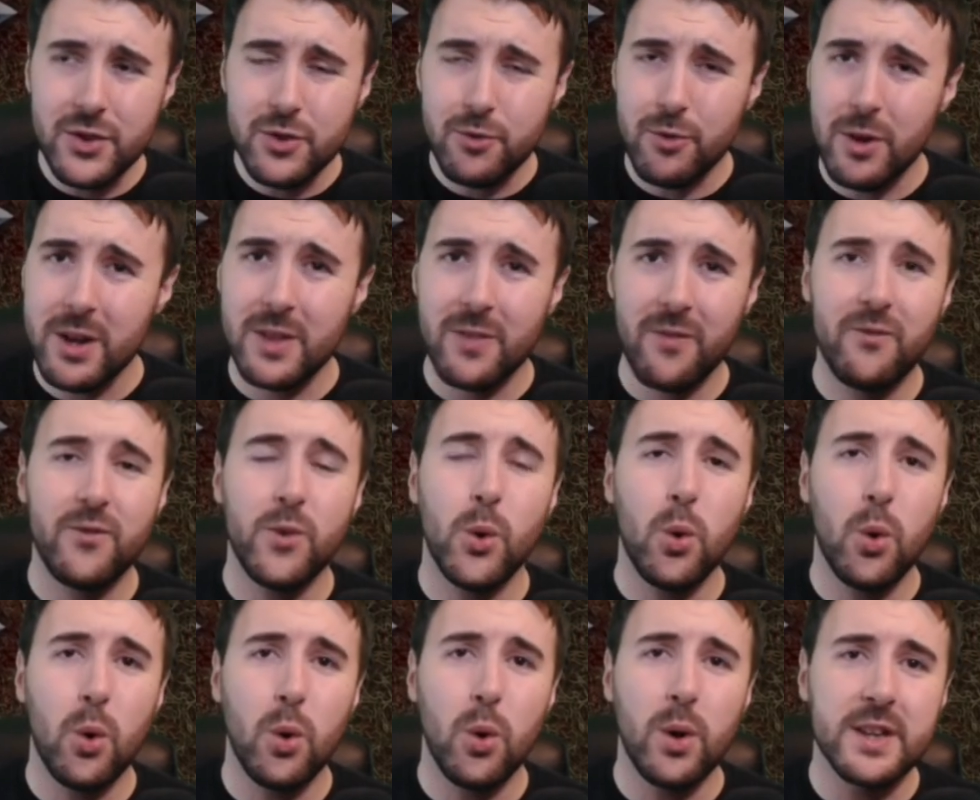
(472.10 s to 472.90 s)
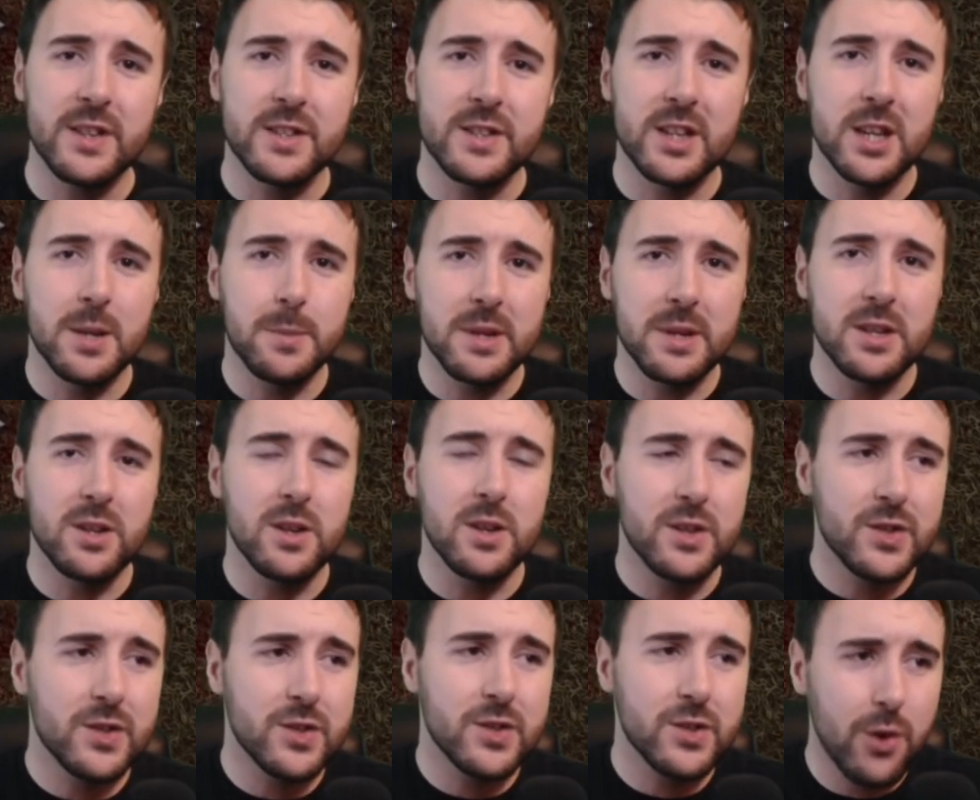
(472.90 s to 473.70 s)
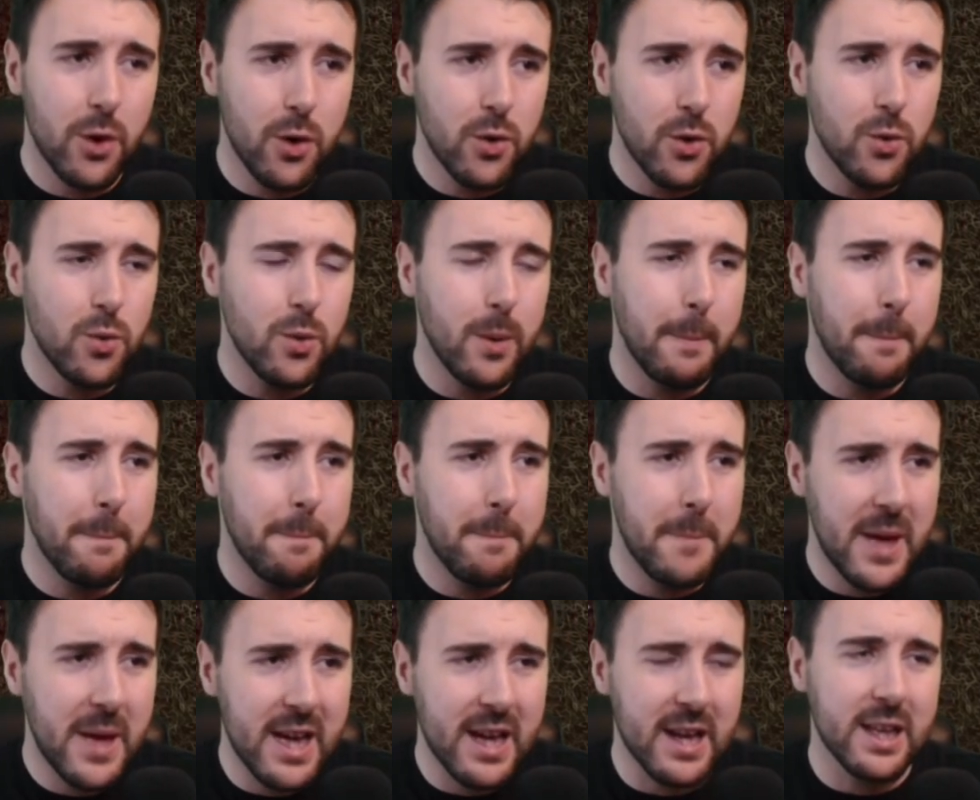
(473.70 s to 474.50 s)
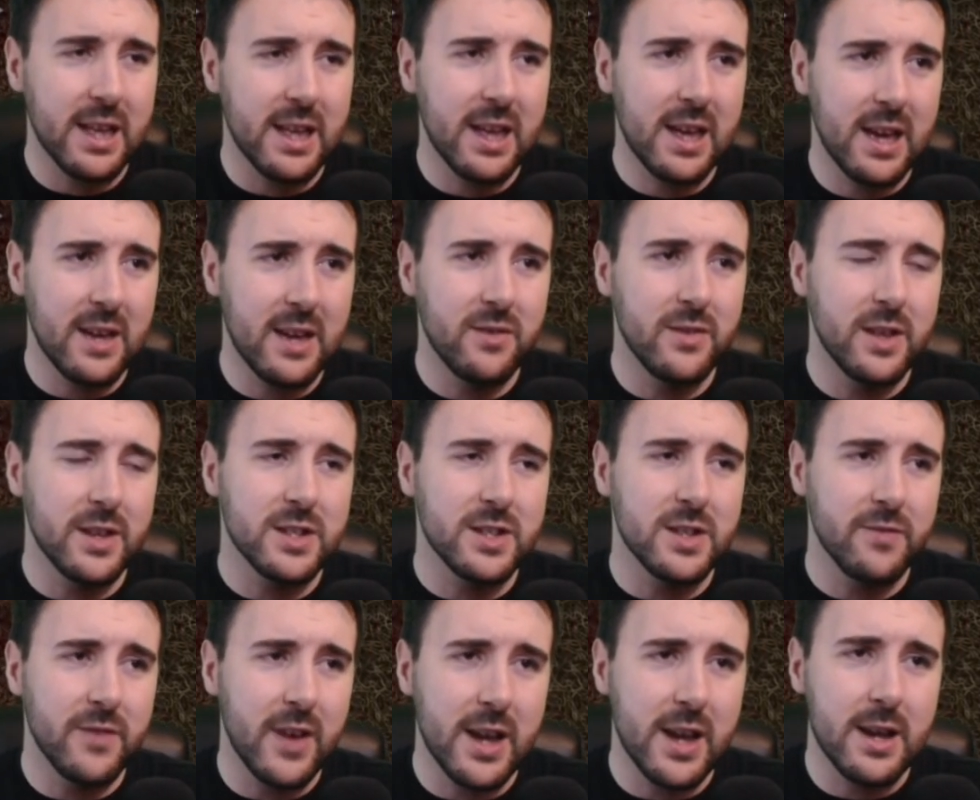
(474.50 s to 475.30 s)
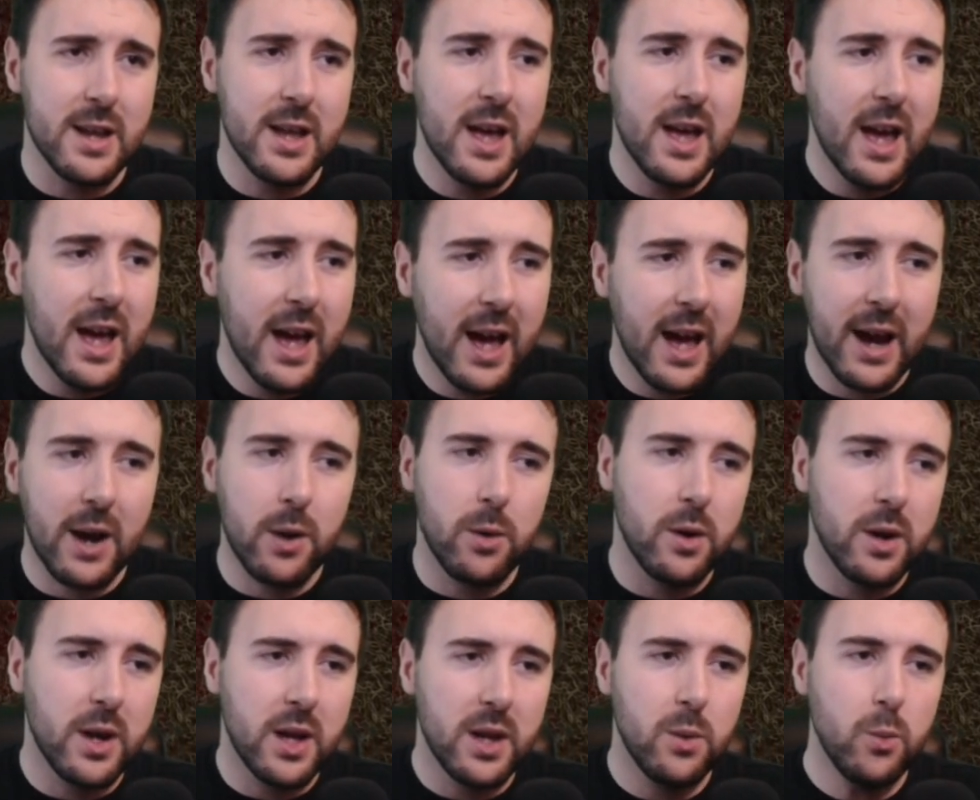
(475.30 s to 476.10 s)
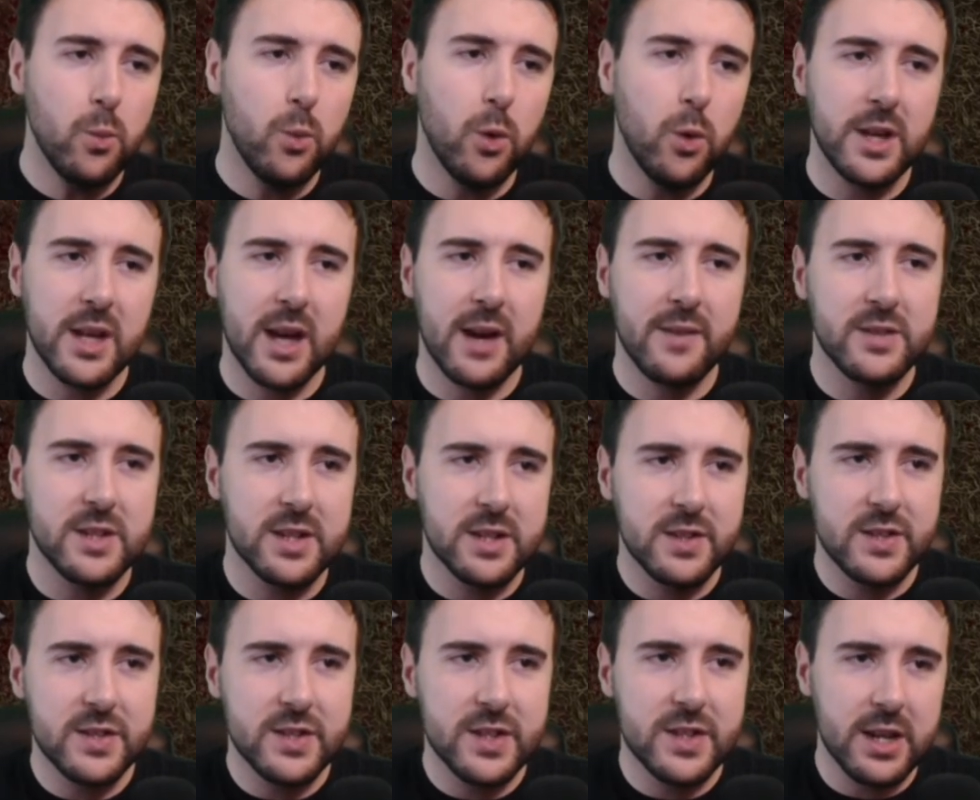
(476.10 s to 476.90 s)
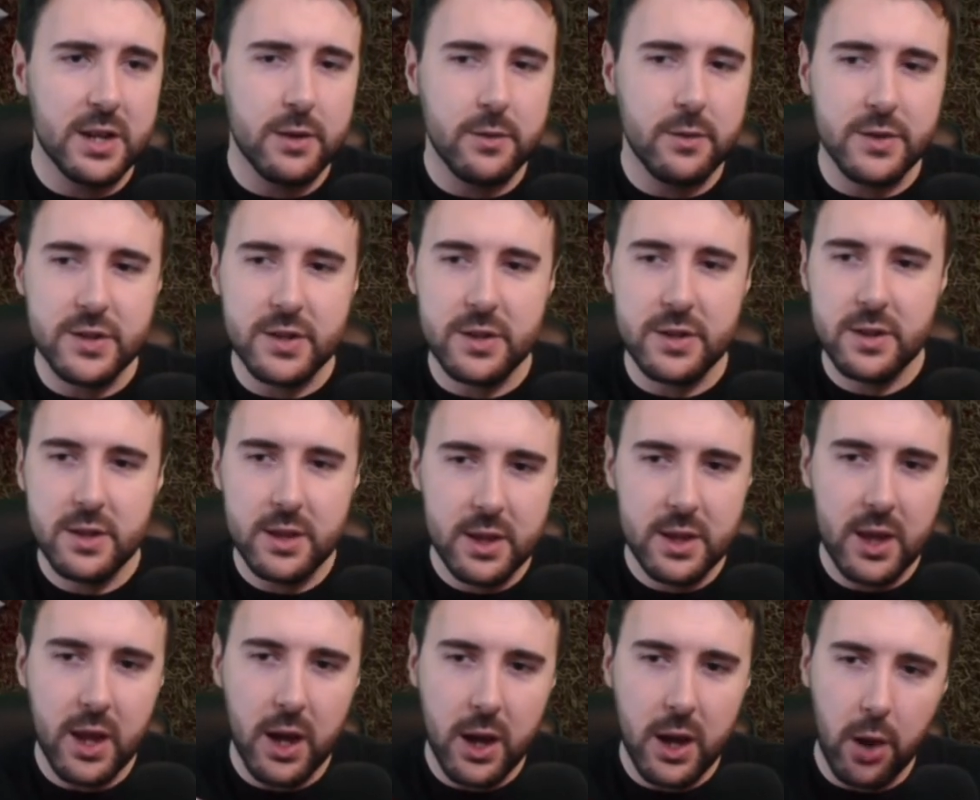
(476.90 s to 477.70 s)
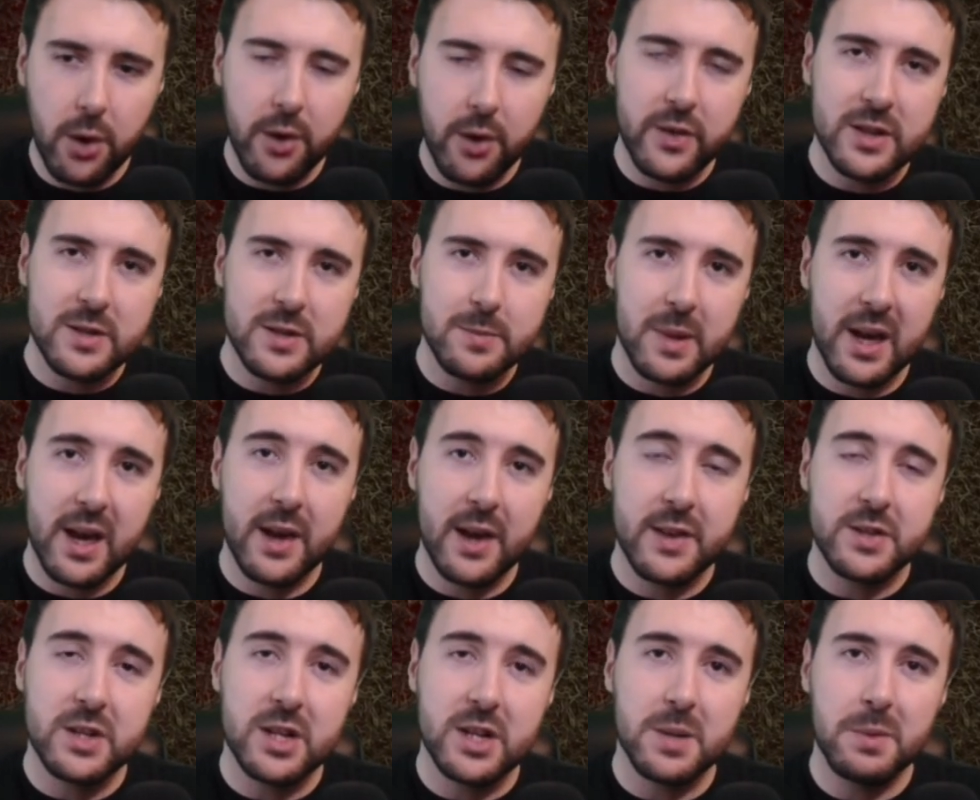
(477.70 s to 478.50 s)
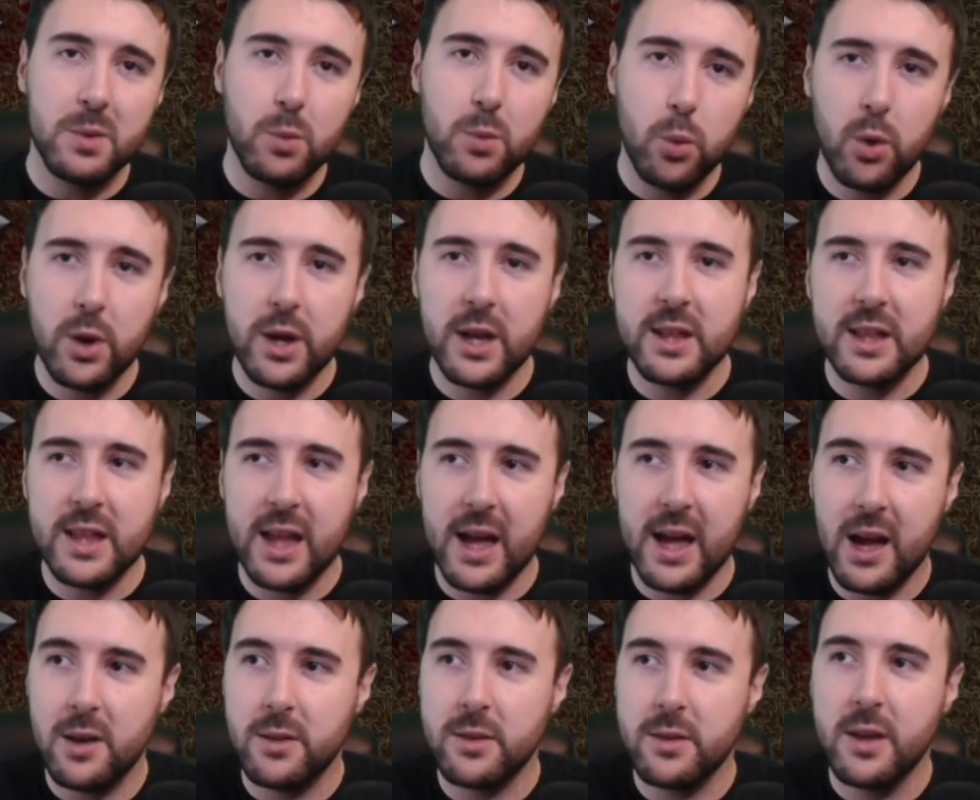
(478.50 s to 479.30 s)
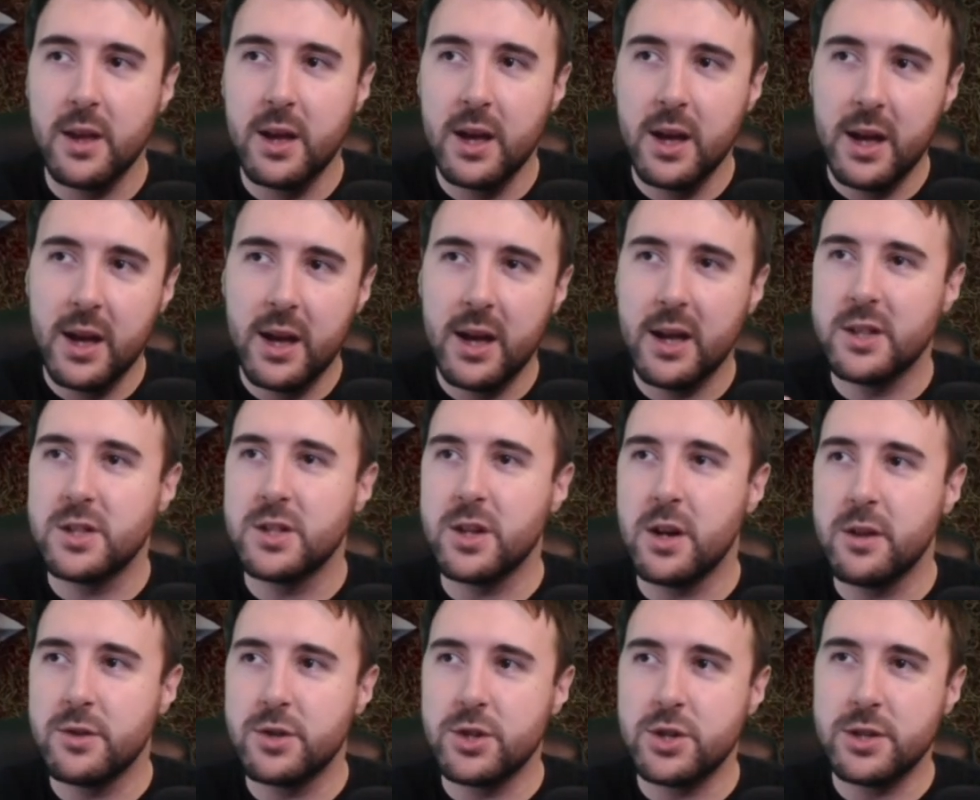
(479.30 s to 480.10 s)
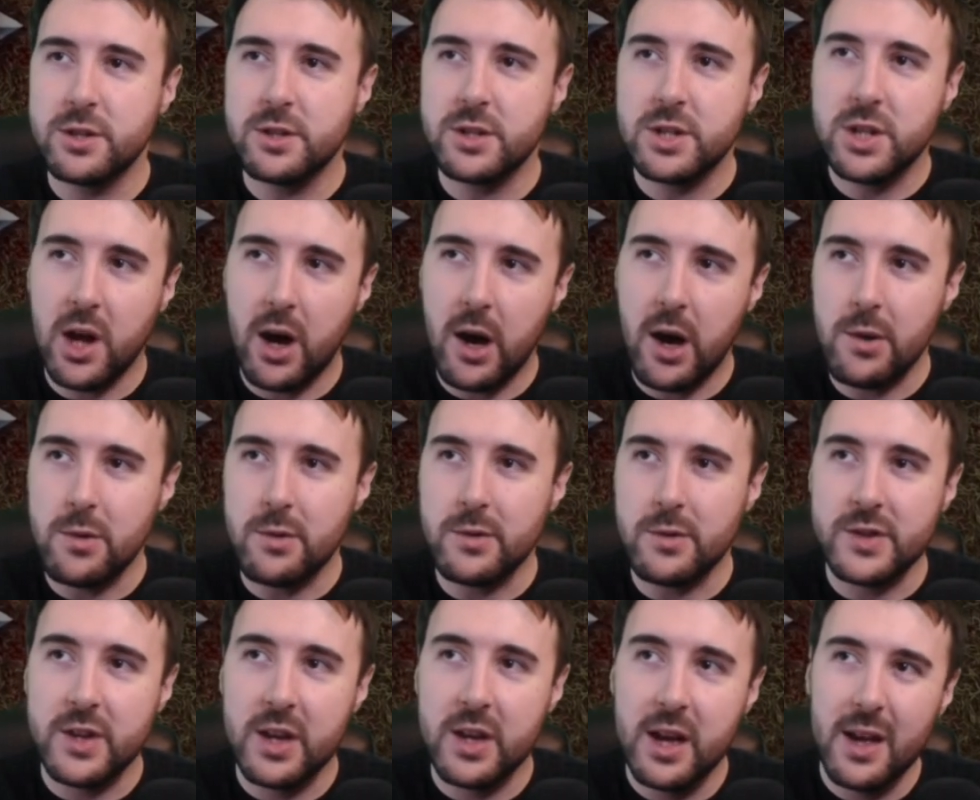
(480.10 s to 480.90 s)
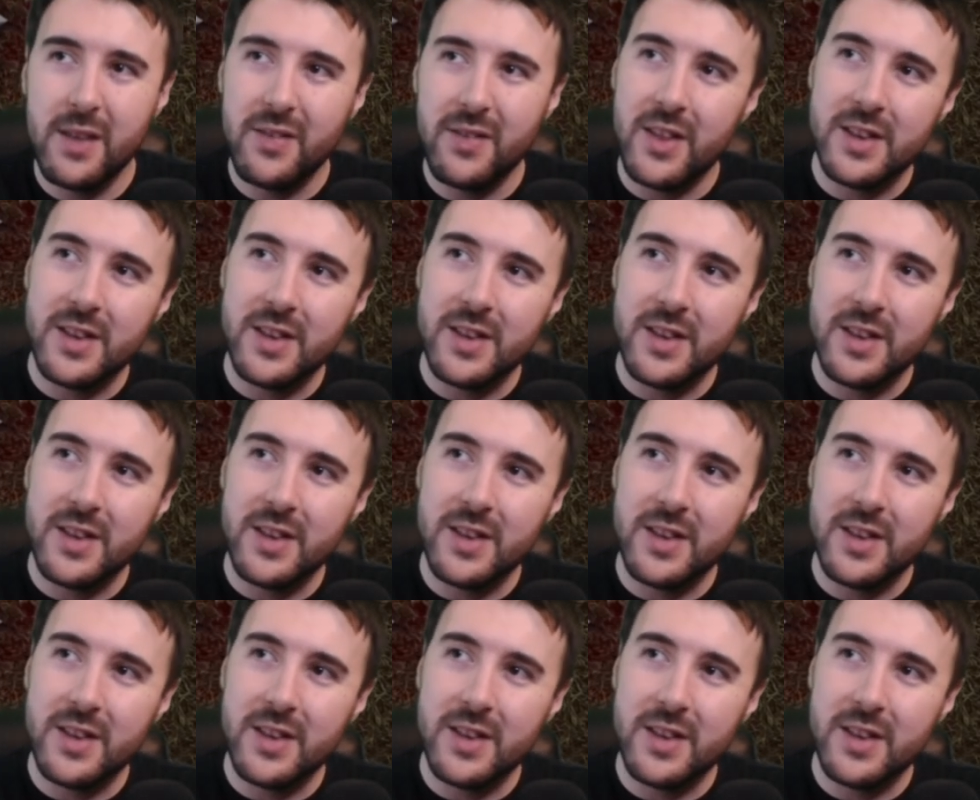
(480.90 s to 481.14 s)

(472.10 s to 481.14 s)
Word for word: Strength 4 is going to be so big in this event. Now, what you have to consider is a lot of these players are going to be walking down dungeon tunnels.